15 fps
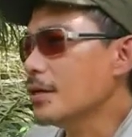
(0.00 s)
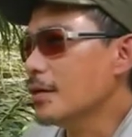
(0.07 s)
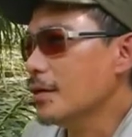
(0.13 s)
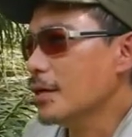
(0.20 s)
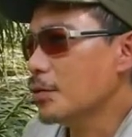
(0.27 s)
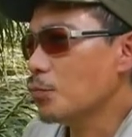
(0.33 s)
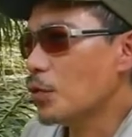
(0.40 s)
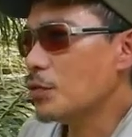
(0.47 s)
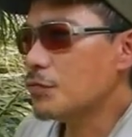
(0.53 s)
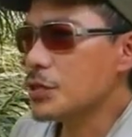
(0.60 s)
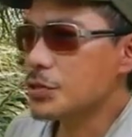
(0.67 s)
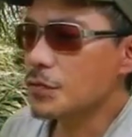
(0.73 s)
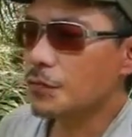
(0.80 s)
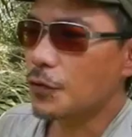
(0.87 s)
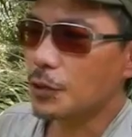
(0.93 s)
And one
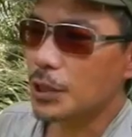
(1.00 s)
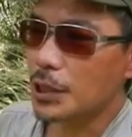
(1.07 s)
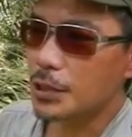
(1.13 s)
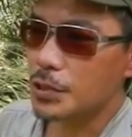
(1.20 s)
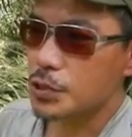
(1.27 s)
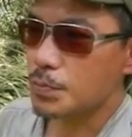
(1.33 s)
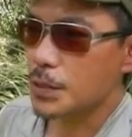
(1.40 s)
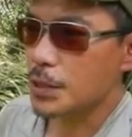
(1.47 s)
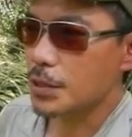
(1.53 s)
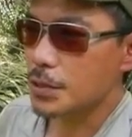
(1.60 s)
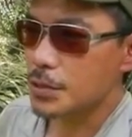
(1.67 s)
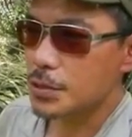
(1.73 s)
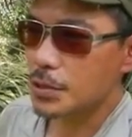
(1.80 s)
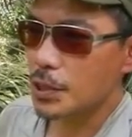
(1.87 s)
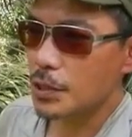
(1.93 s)
reason for that is
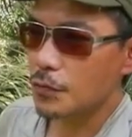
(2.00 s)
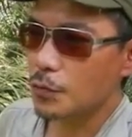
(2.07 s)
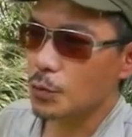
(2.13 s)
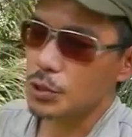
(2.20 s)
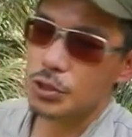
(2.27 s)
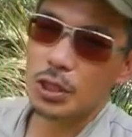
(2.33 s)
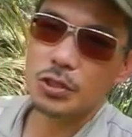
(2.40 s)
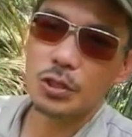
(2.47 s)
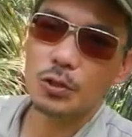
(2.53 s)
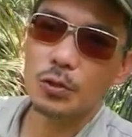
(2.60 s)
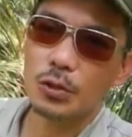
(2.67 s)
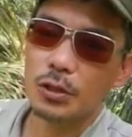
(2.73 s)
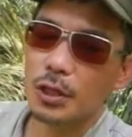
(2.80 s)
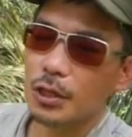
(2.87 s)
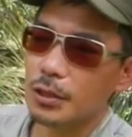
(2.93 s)
because if it was such a
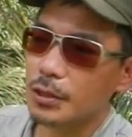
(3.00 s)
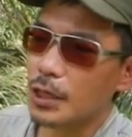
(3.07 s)
good thing,